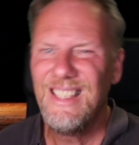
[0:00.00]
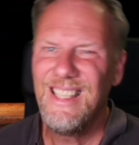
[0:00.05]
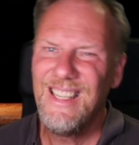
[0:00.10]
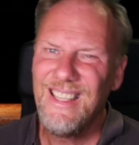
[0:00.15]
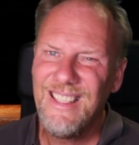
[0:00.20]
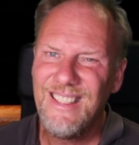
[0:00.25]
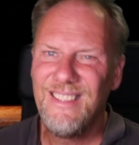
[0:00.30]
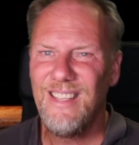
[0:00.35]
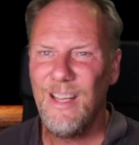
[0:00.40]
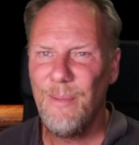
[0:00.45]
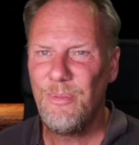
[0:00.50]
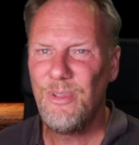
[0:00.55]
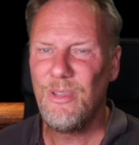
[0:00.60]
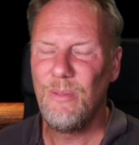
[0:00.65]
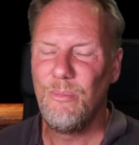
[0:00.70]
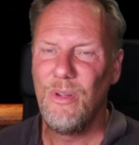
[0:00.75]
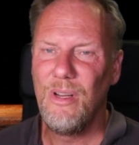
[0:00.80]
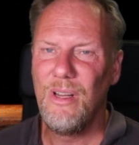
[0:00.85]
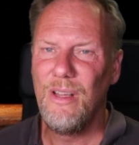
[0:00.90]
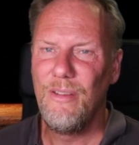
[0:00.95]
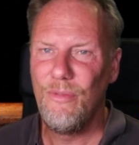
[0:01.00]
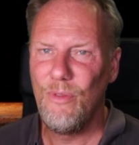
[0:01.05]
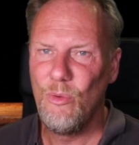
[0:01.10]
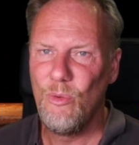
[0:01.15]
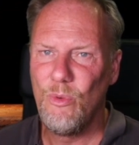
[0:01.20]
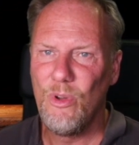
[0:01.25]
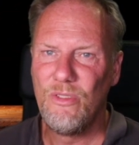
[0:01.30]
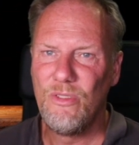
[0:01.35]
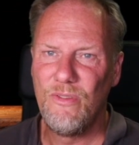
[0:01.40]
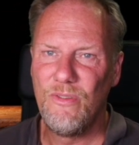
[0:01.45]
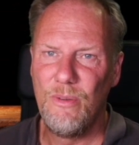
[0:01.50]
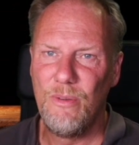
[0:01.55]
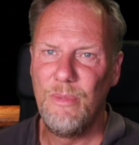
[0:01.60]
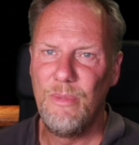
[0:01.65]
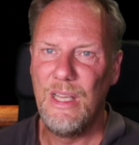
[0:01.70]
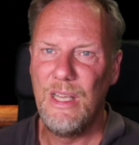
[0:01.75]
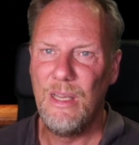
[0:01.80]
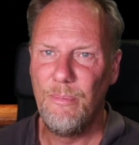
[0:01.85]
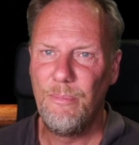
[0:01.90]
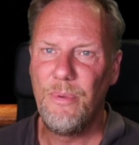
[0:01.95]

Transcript: Acceptable if it was for me.